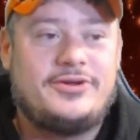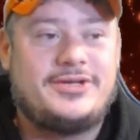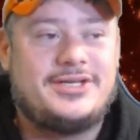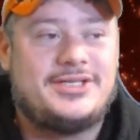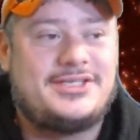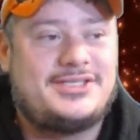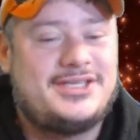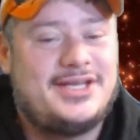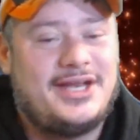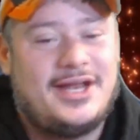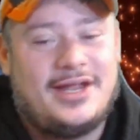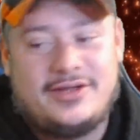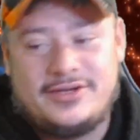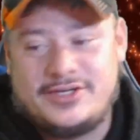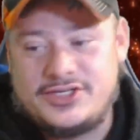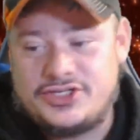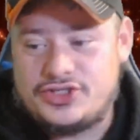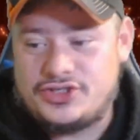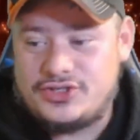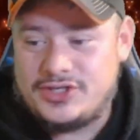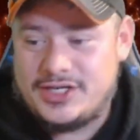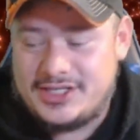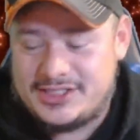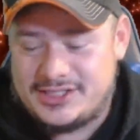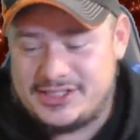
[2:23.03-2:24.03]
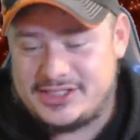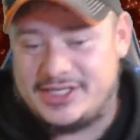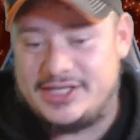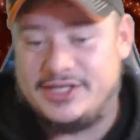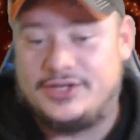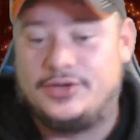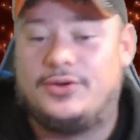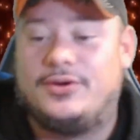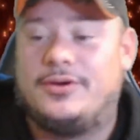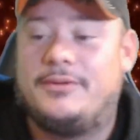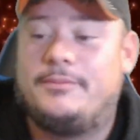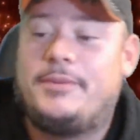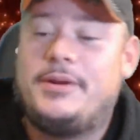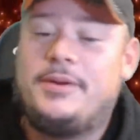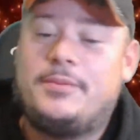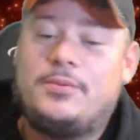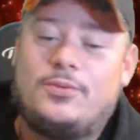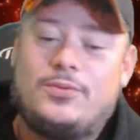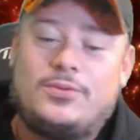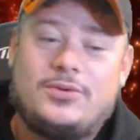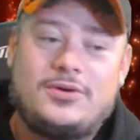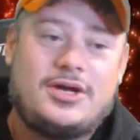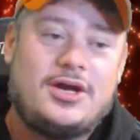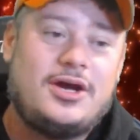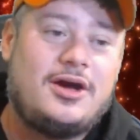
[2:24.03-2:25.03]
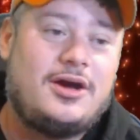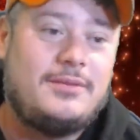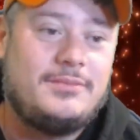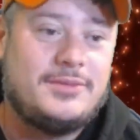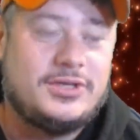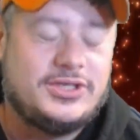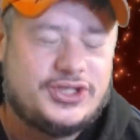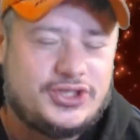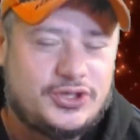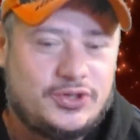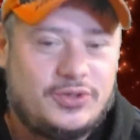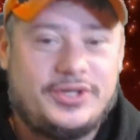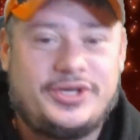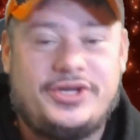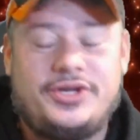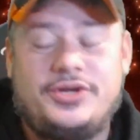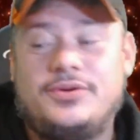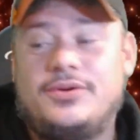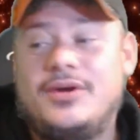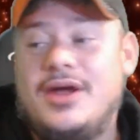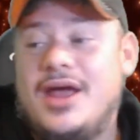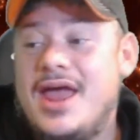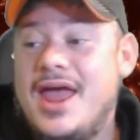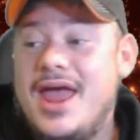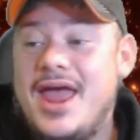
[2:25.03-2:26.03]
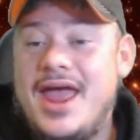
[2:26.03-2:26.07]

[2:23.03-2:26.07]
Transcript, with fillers: You can send out a distress signal and people will come and join you.